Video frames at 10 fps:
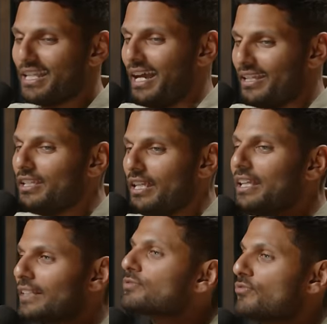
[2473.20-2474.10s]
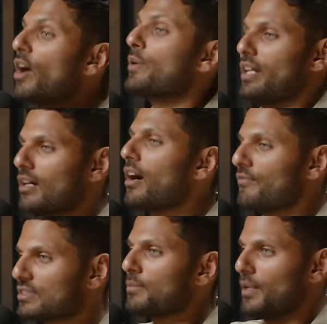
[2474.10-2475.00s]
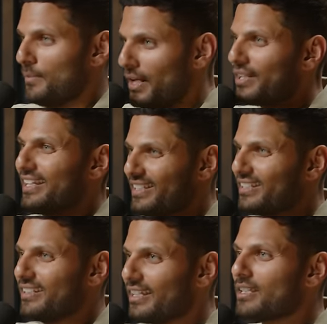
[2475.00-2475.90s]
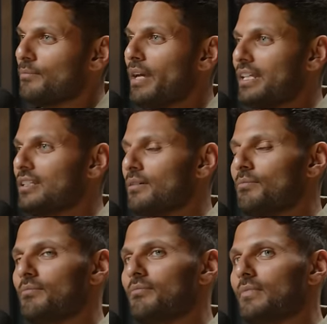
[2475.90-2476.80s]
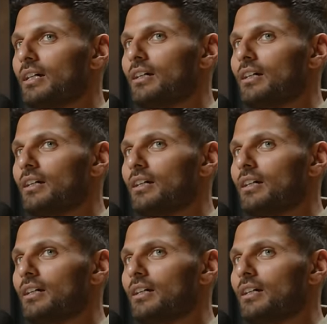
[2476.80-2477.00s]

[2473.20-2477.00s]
yeah, he, he gets very uncomfortable about it. It can, it can make him...